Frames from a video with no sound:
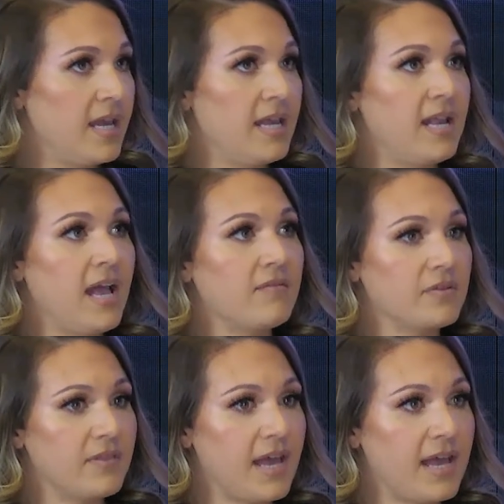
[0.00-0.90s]
And
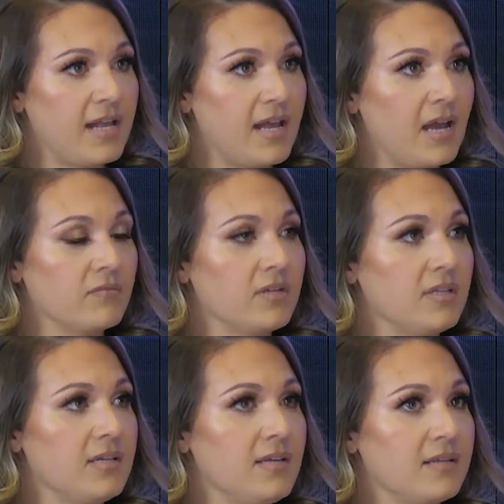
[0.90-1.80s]
after that, I
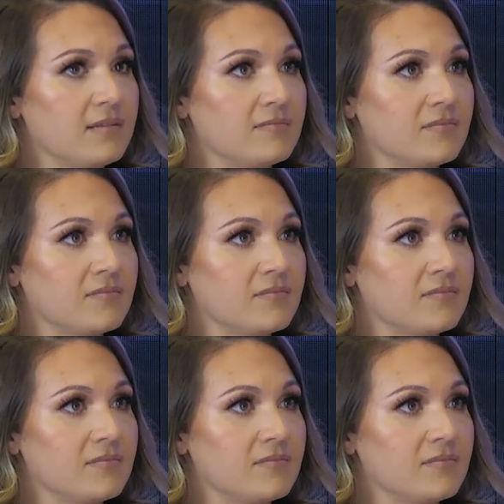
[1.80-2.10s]
really